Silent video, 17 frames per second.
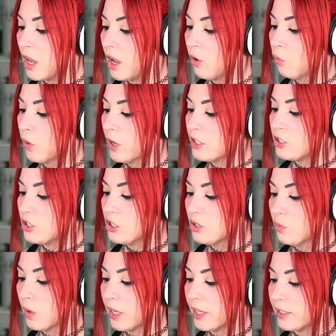"What do you
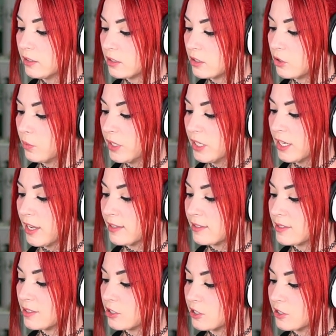want, Queen
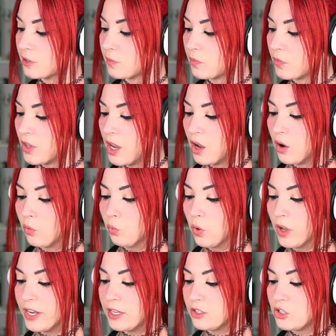Esther?
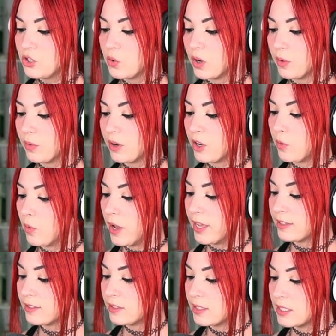What is your
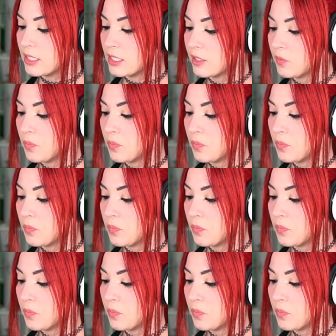request?